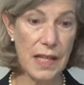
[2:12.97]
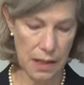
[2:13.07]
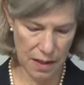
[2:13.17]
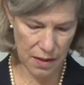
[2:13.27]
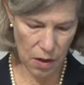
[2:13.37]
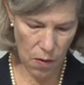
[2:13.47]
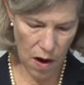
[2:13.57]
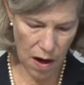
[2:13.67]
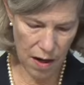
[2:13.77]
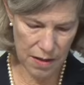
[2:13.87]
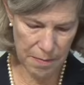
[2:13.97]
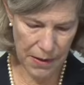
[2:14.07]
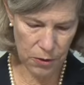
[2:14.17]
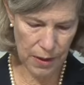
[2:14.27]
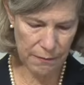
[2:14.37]
hit so hard by
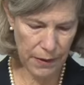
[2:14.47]
the great